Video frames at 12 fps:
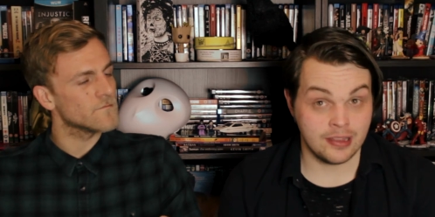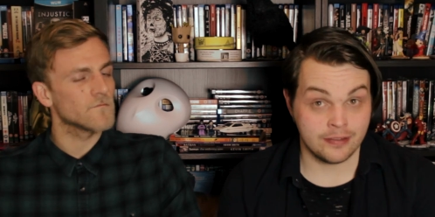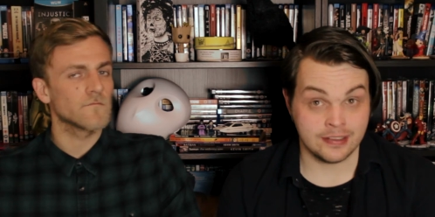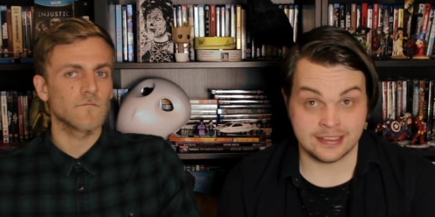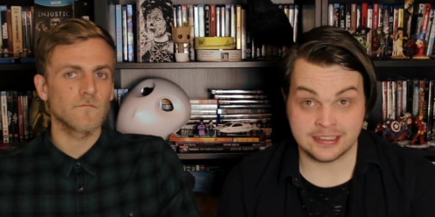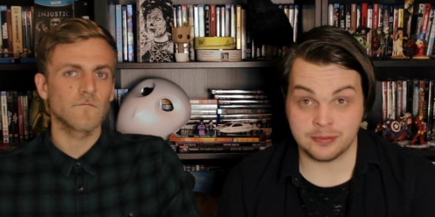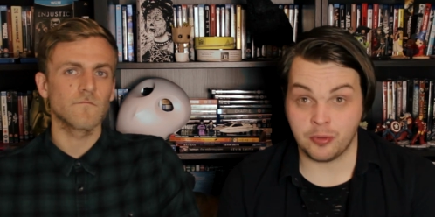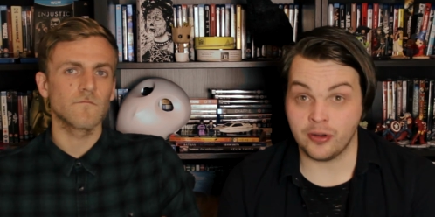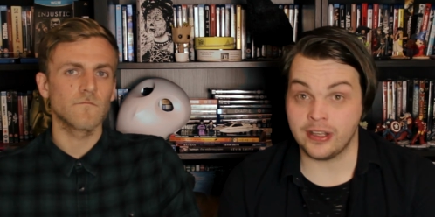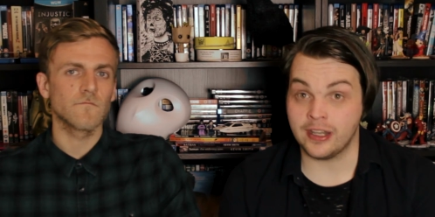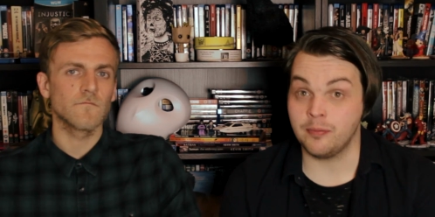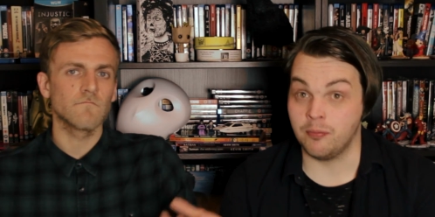Speaker 1: level
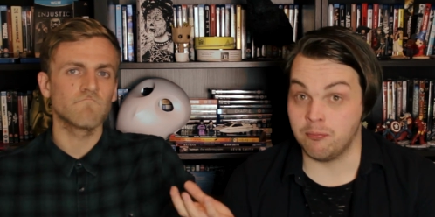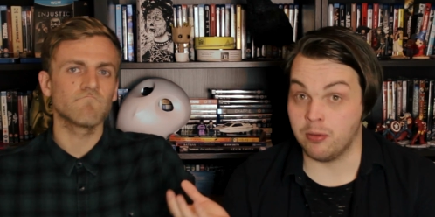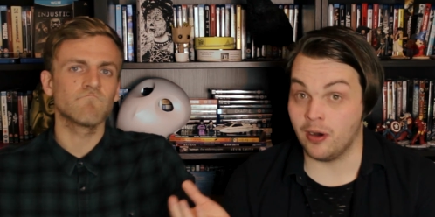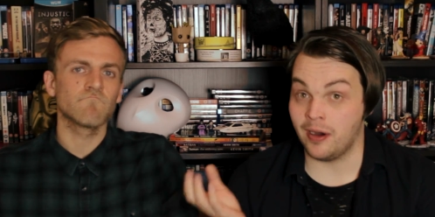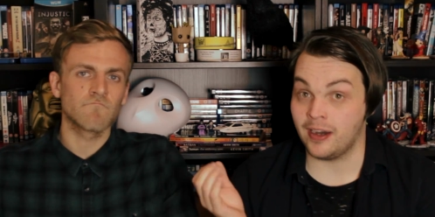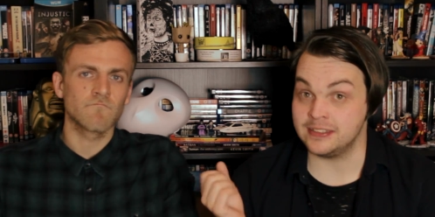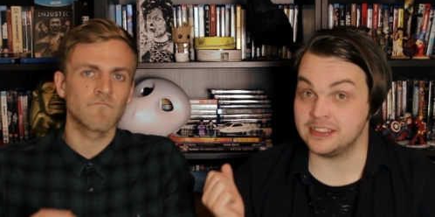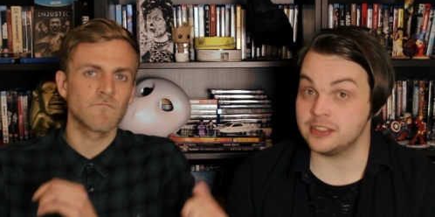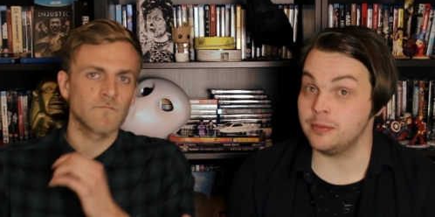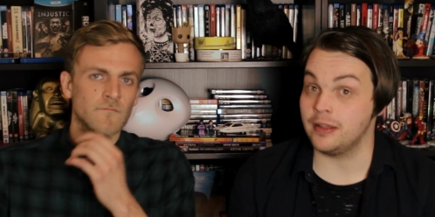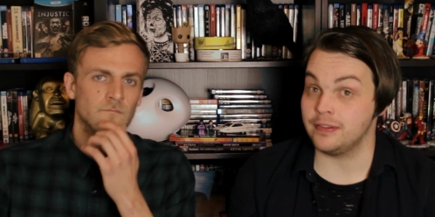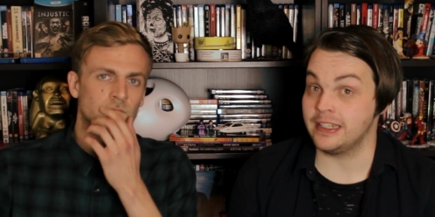disappointed, but on
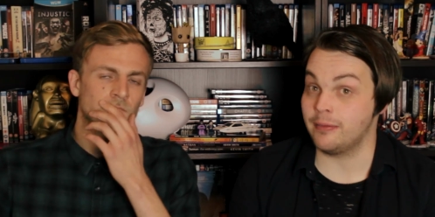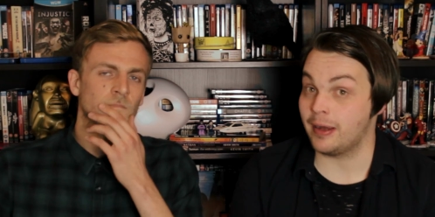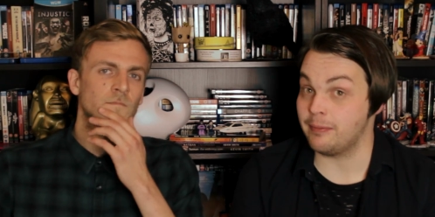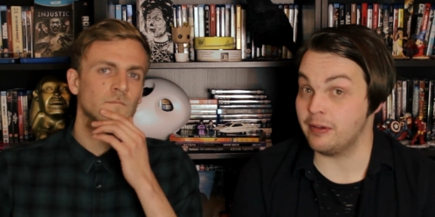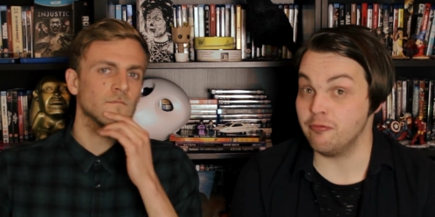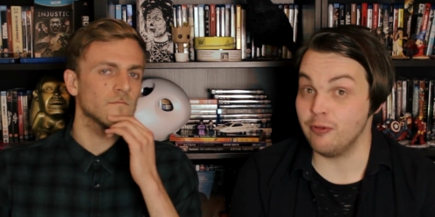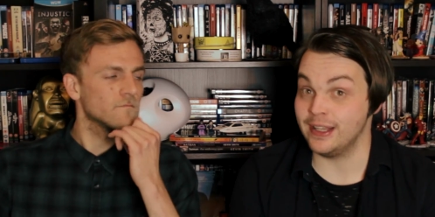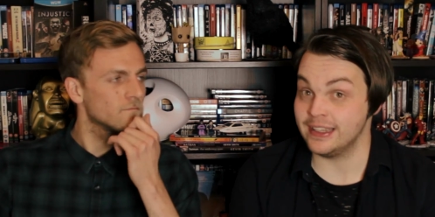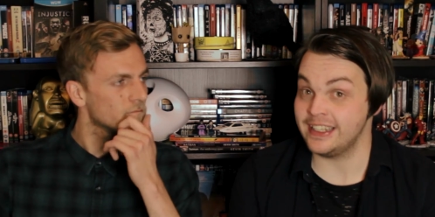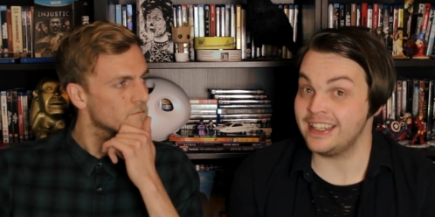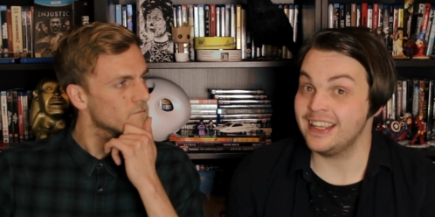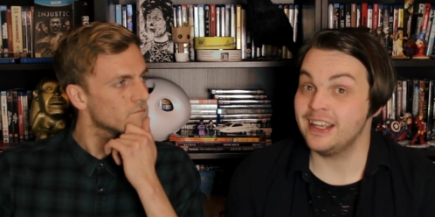some level you might be
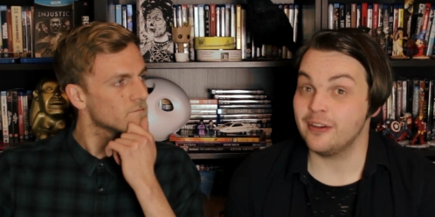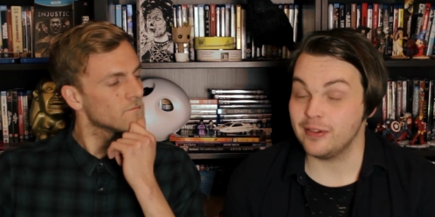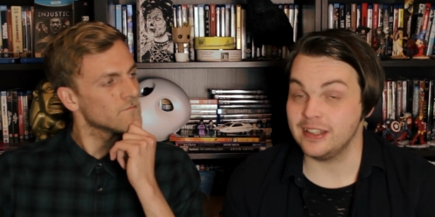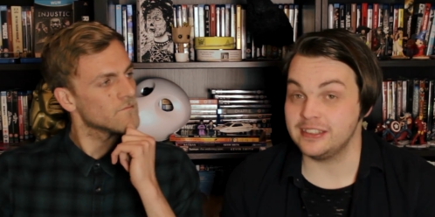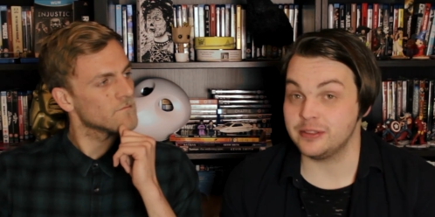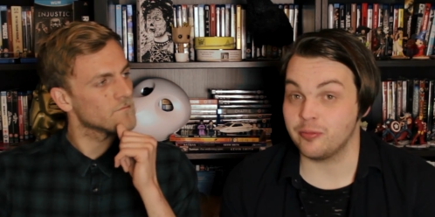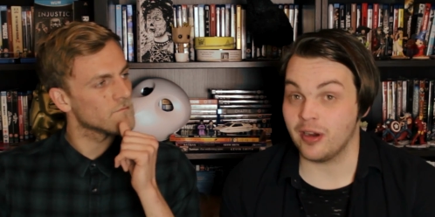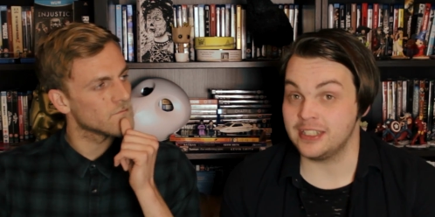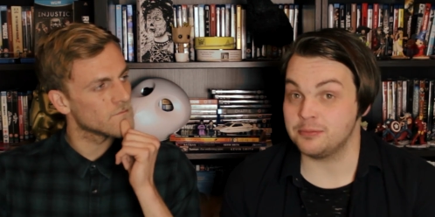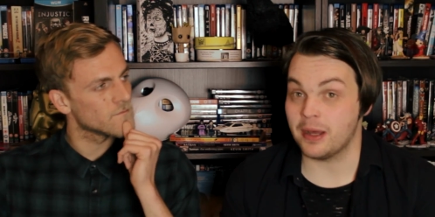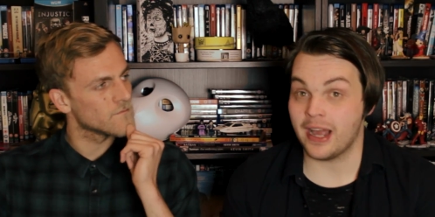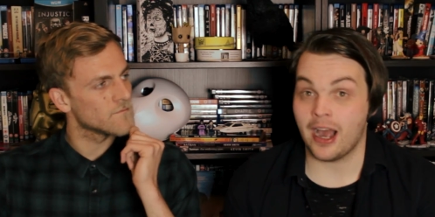really really
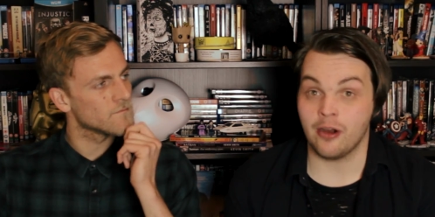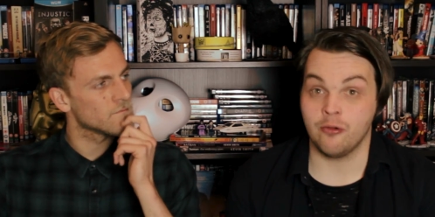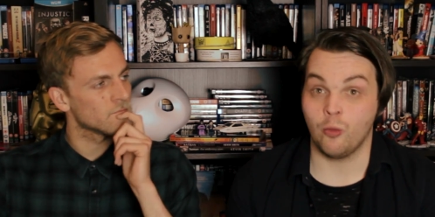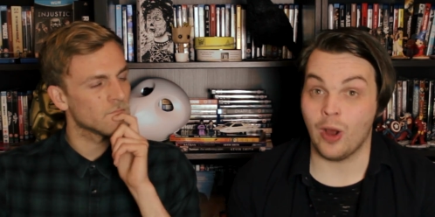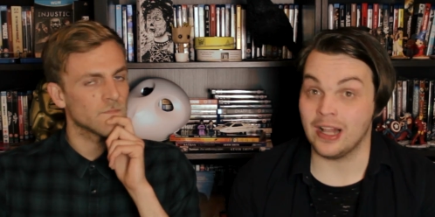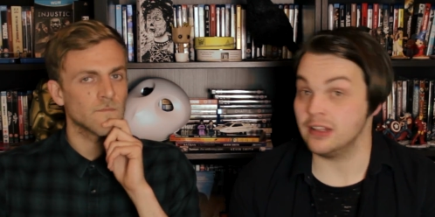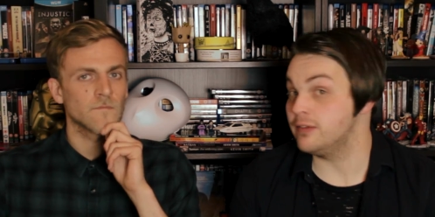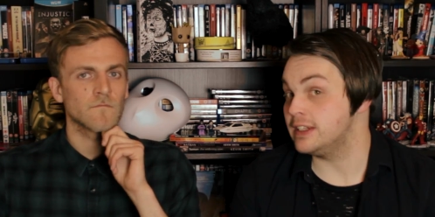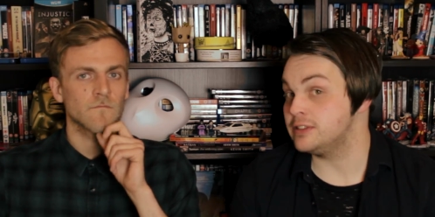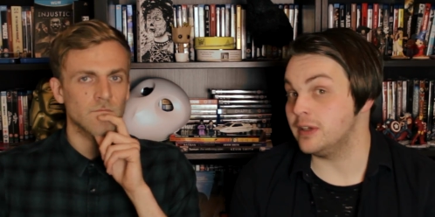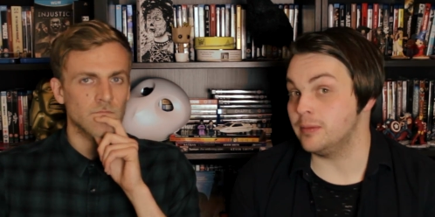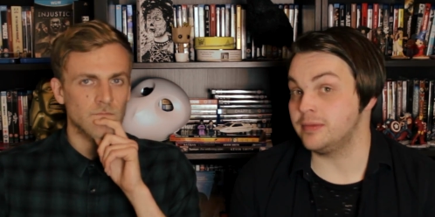surprised by how well
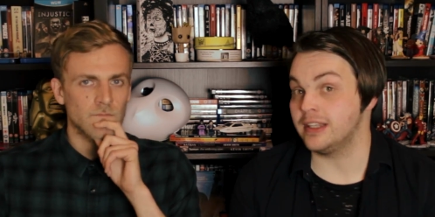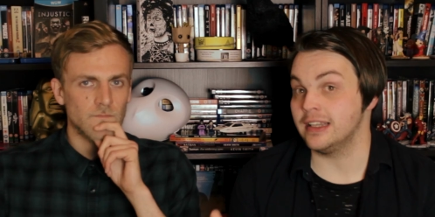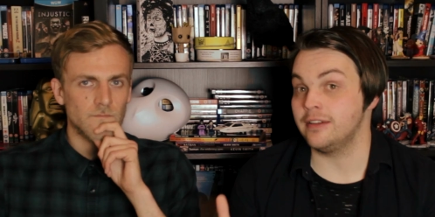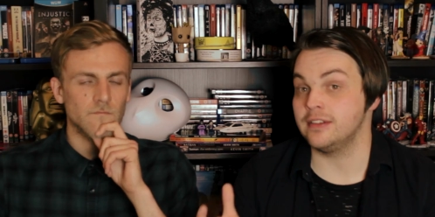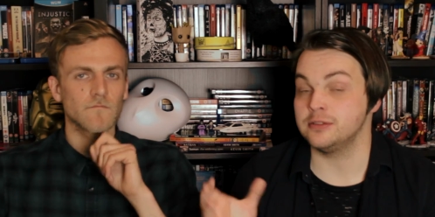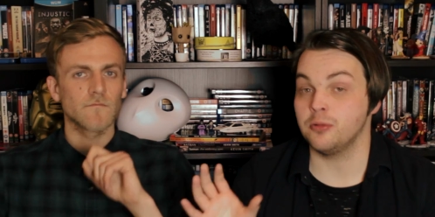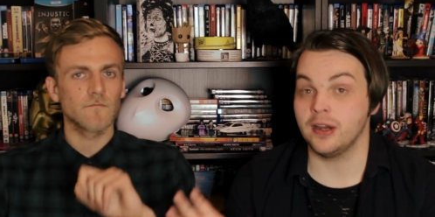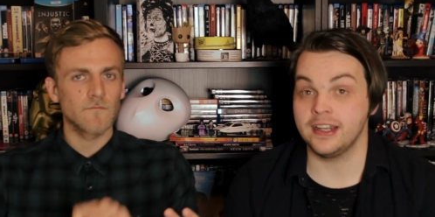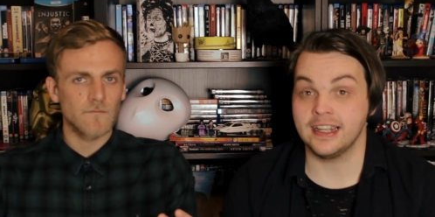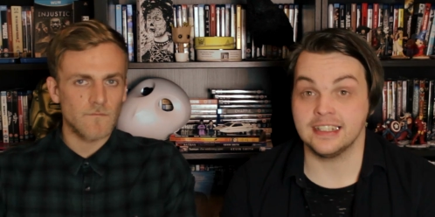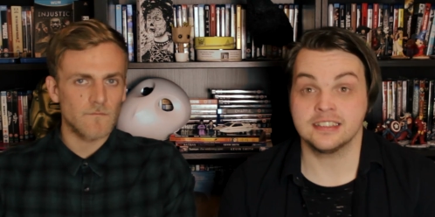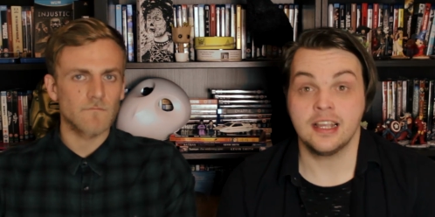this film delivers what
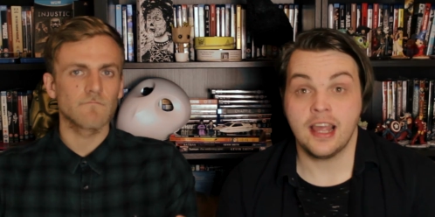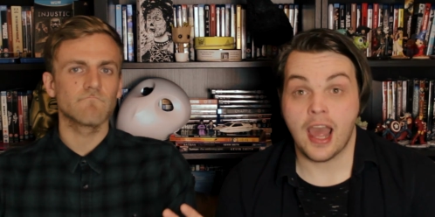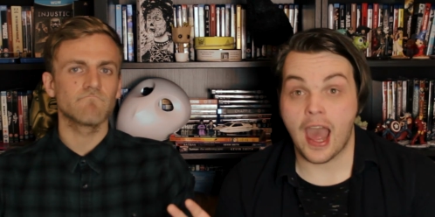it is.